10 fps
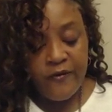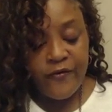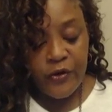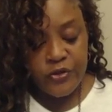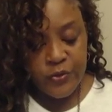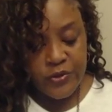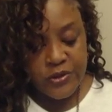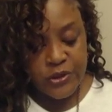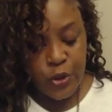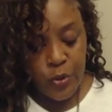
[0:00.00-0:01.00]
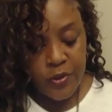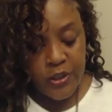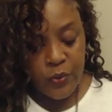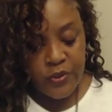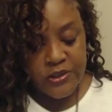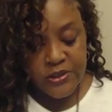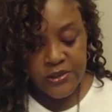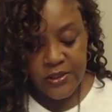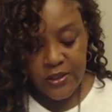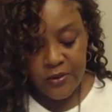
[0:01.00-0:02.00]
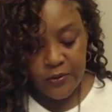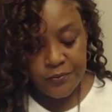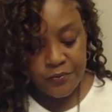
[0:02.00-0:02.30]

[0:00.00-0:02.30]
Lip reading: First, it was determined that we should sail.